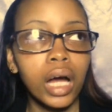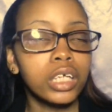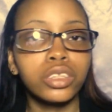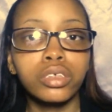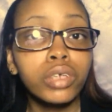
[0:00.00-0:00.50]

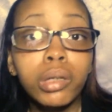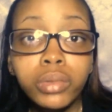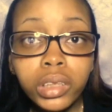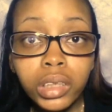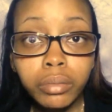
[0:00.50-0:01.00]
Instagram
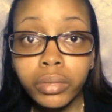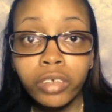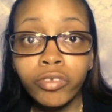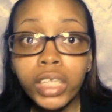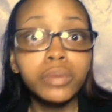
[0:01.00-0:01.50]
DM me,
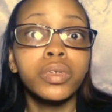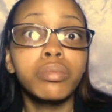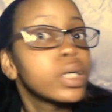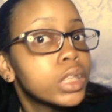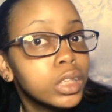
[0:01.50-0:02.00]
Facebook
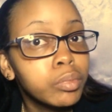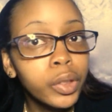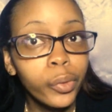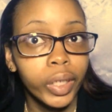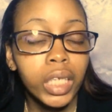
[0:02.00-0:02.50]
message
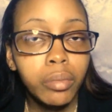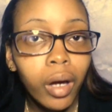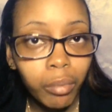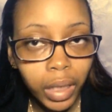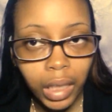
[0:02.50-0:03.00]
me, or
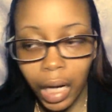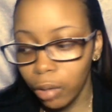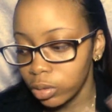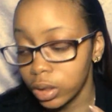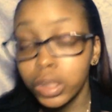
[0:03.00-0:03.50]
email me, and
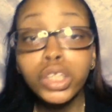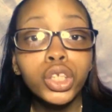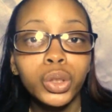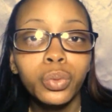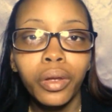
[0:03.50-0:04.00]
I will
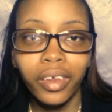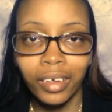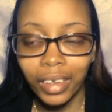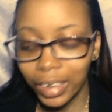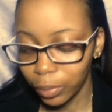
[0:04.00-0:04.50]
send you
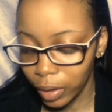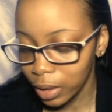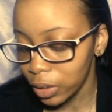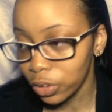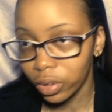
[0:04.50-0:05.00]
the links
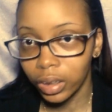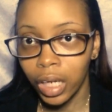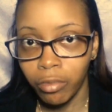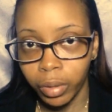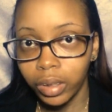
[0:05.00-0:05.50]
because these are a
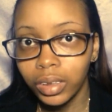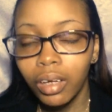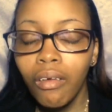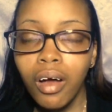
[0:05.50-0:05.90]
lot of books.